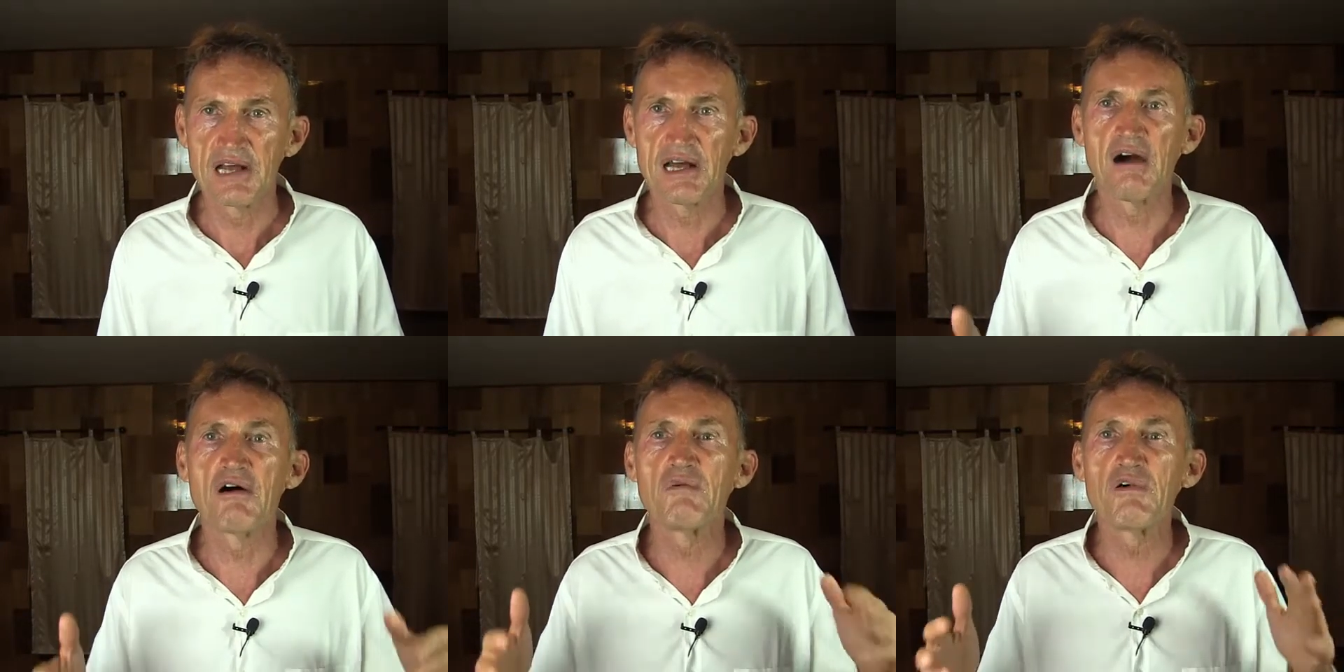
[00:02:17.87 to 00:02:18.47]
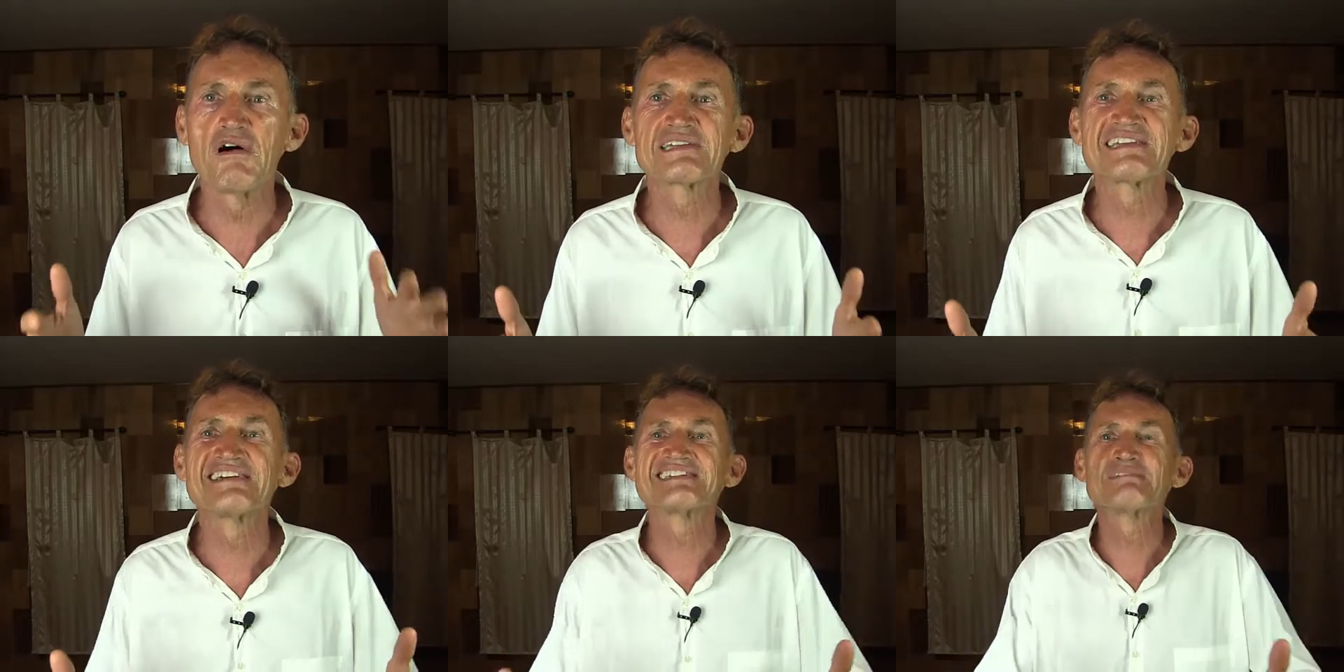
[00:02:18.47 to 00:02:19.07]
Our world
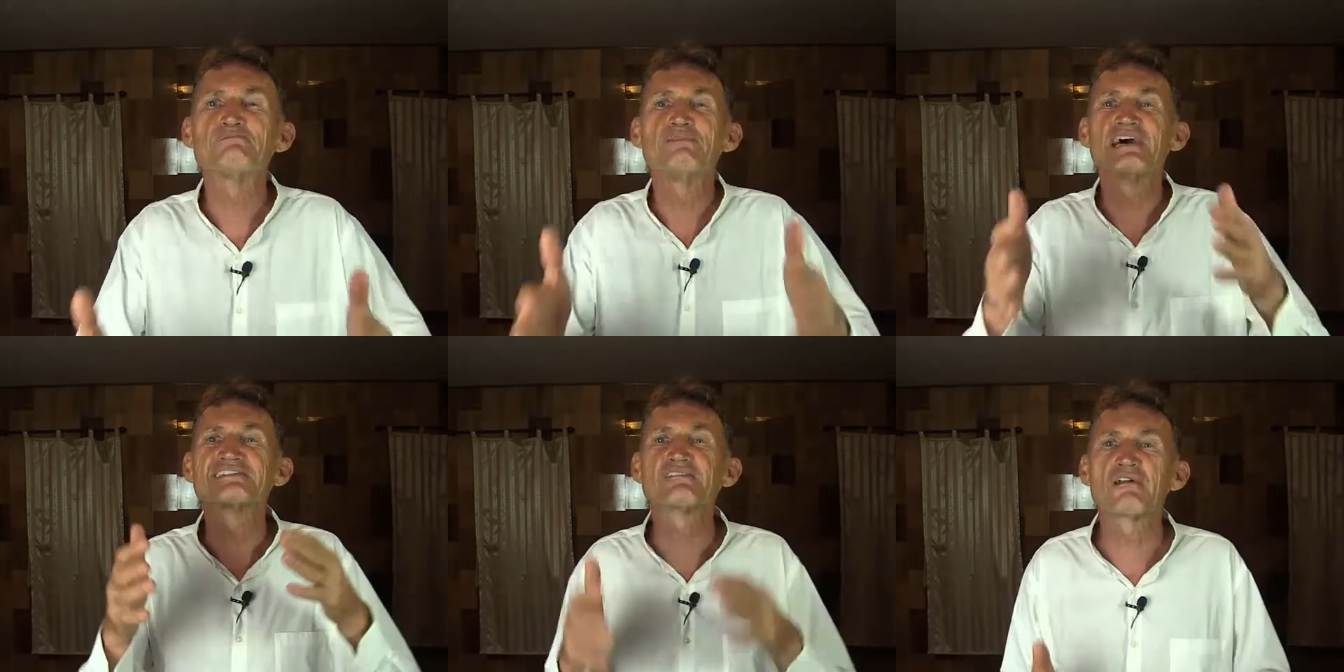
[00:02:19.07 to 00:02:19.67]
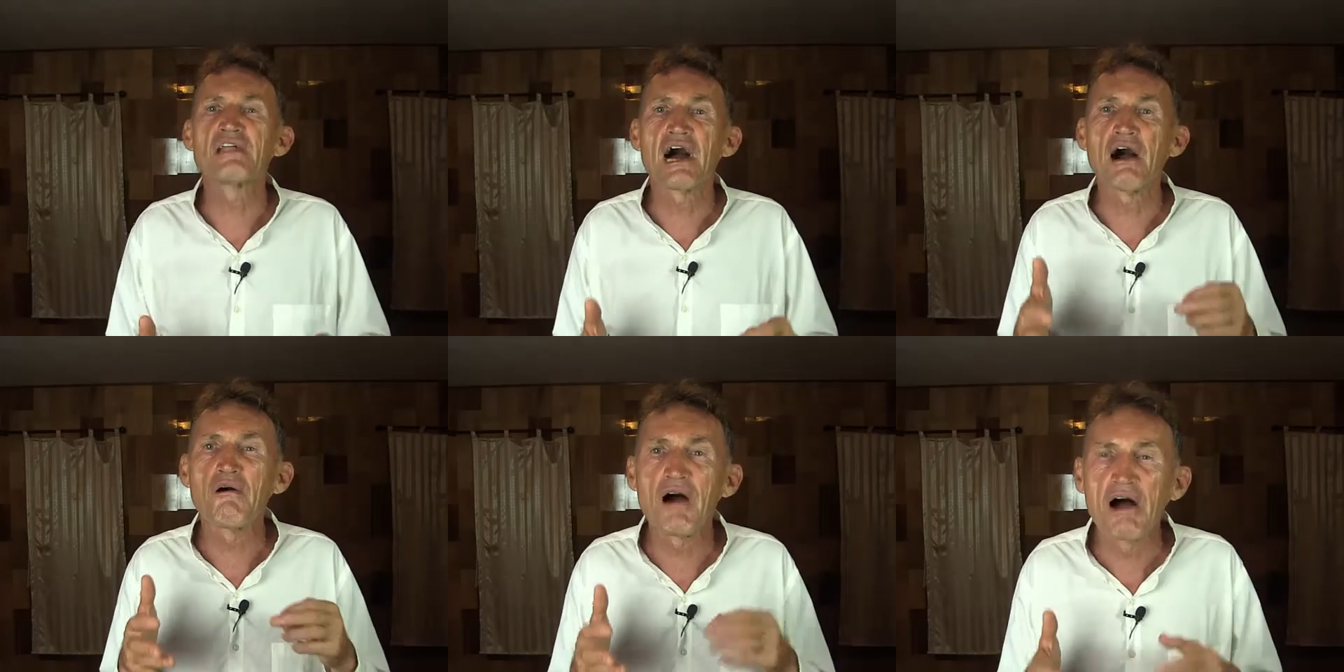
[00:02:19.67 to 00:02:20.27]
depends on
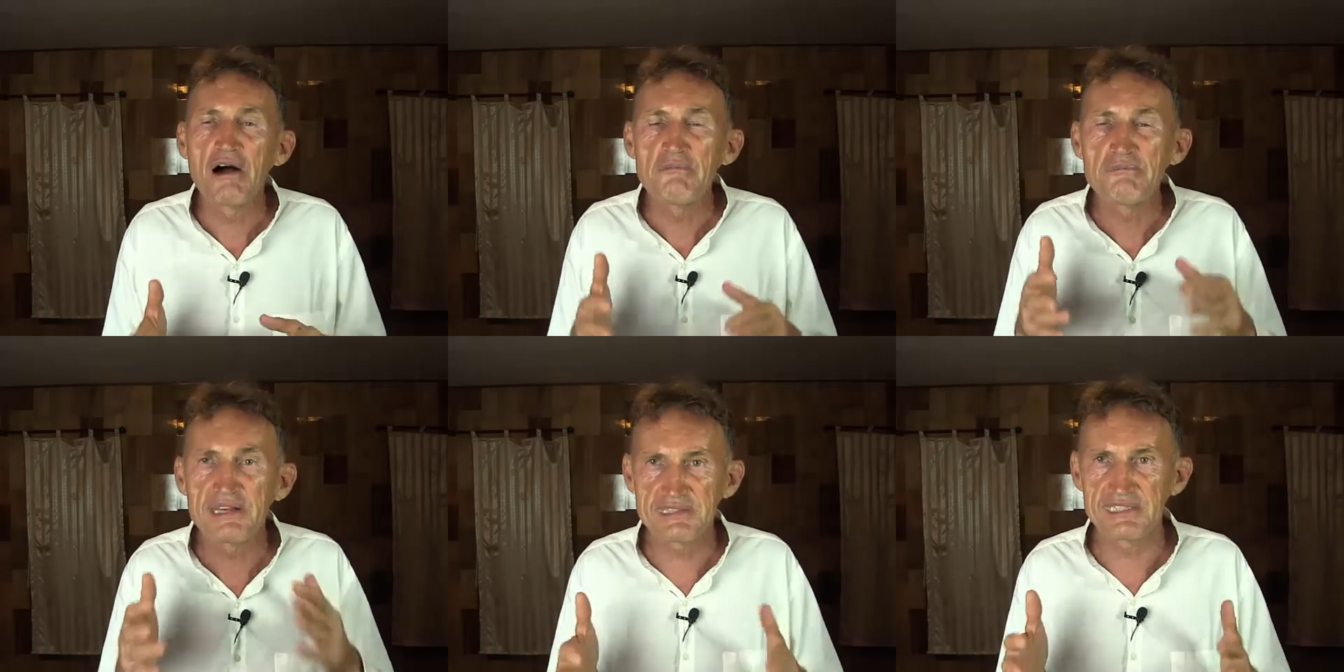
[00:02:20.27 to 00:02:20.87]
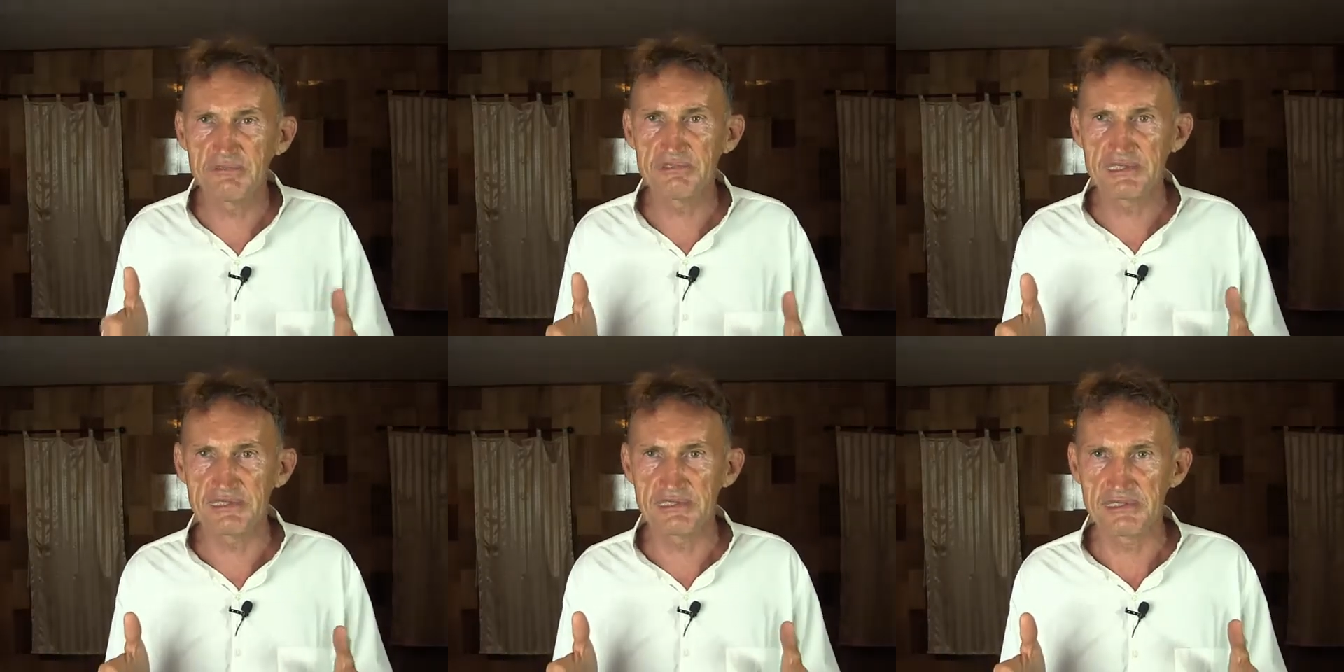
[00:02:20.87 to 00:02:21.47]
our
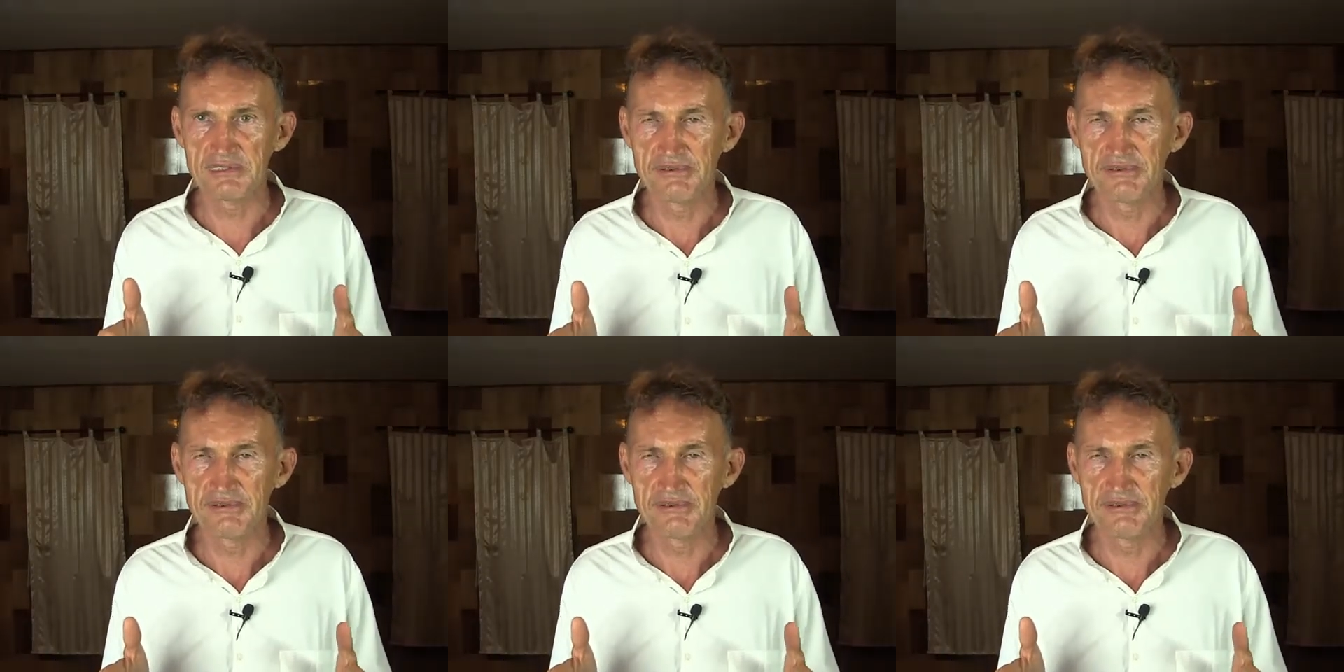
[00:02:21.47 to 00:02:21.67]
perceptions,